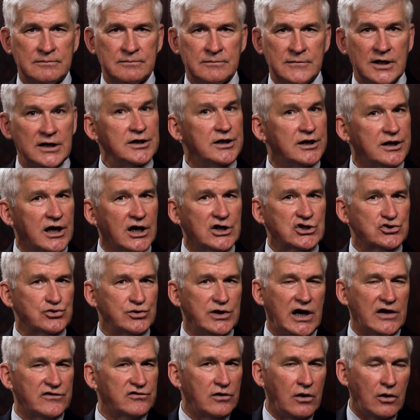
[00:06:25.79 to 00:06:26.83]
In the
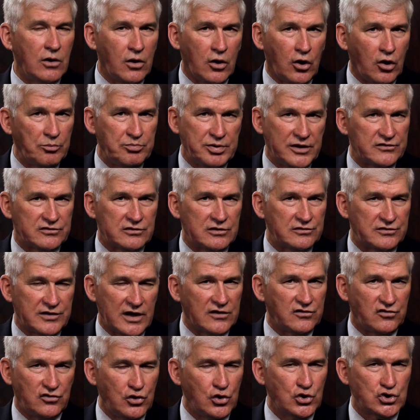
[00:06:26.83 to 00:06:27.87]
country as a whole, business
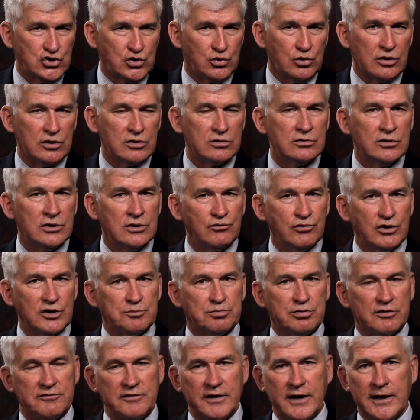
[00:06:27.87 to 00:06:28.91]
as usual would
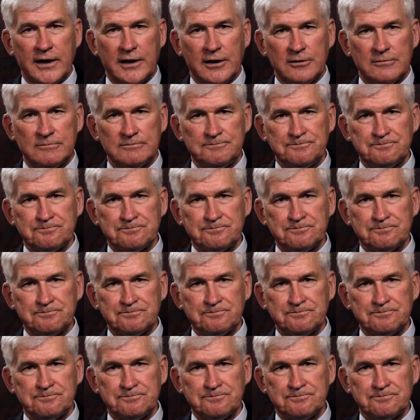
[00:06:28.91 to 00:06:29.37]
prevail.